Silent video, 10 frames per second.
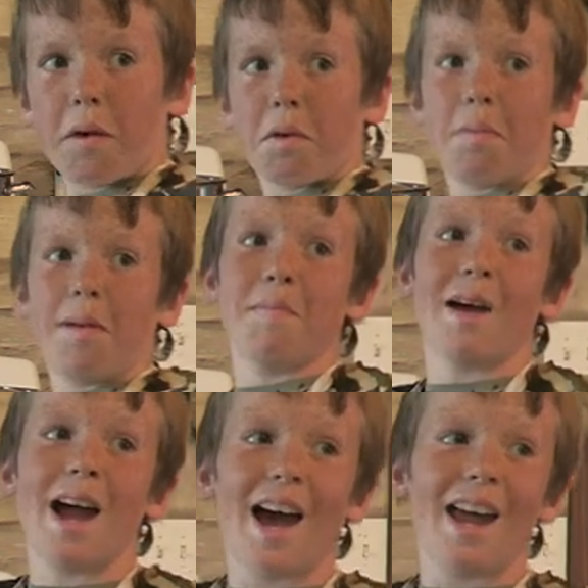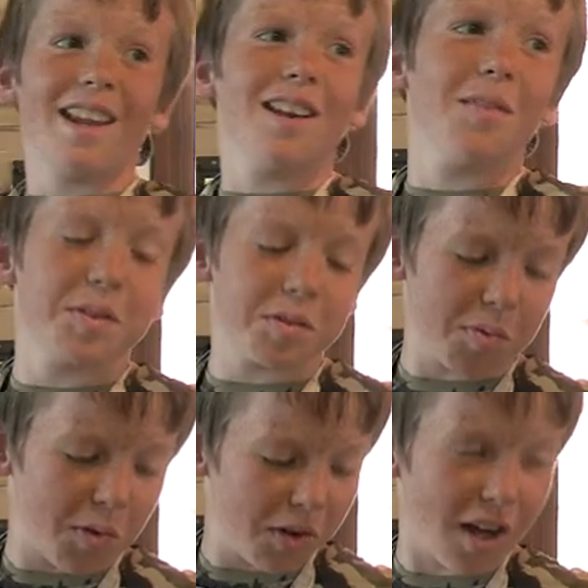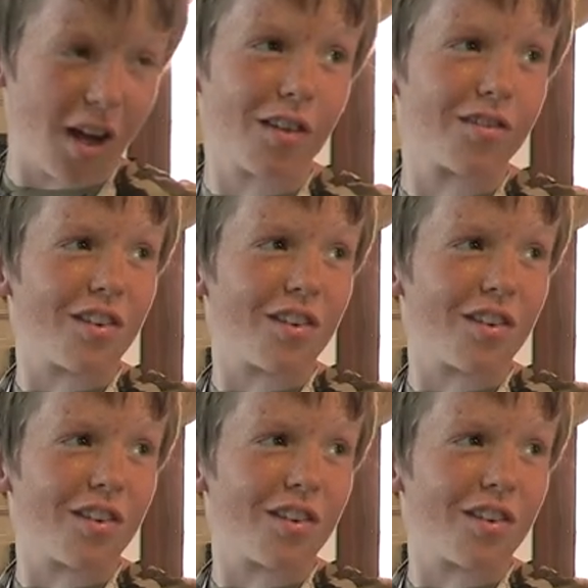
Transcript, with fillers: That would have been bad. It almost rolled off.